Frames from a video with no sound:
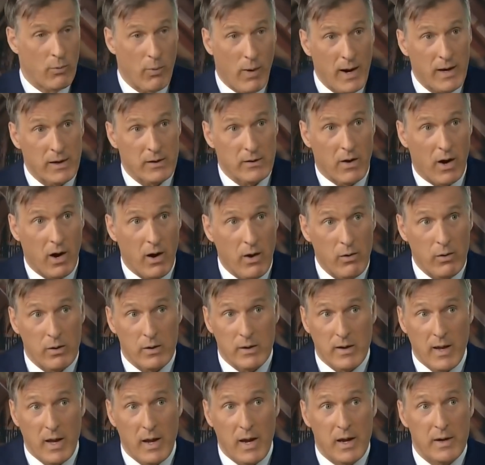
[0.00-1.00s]
right now,
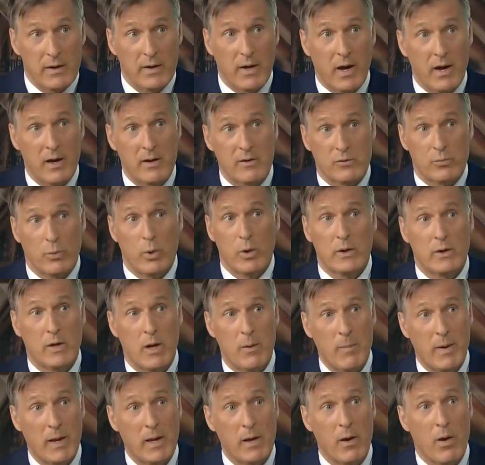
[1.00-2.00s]
Canada is
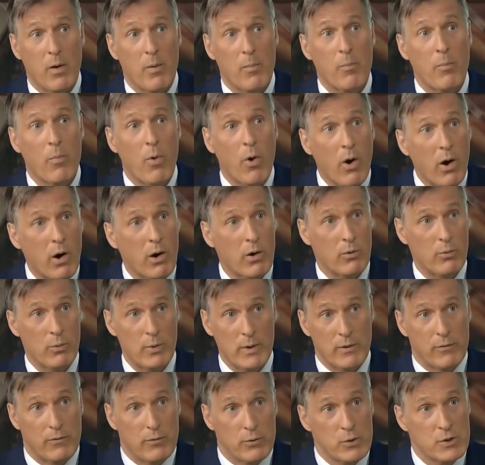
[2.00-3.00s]
welcoming more
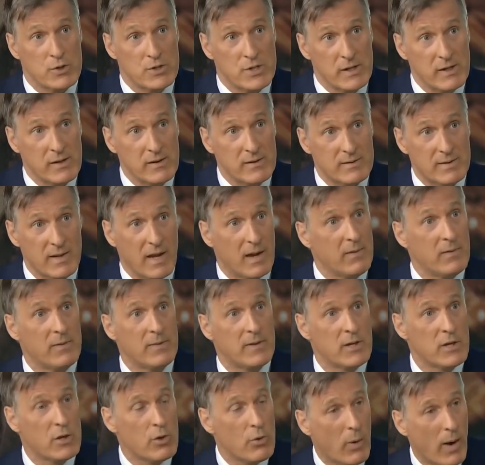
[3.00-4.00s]
refugees than the